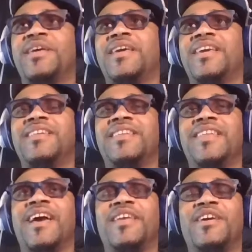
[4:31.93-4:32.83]
he did
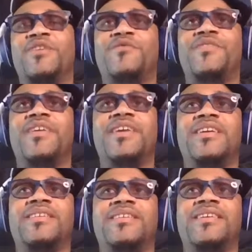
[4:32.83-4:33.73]
not
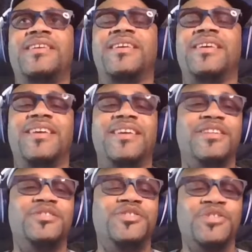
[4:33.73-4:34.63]
intervene
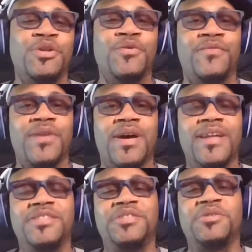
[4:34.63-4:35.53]
in
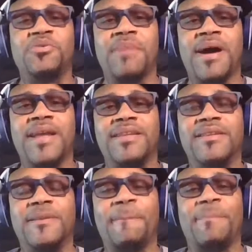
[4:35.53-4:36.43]
certifying Joe
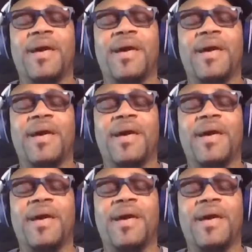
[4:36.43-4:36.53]
Biden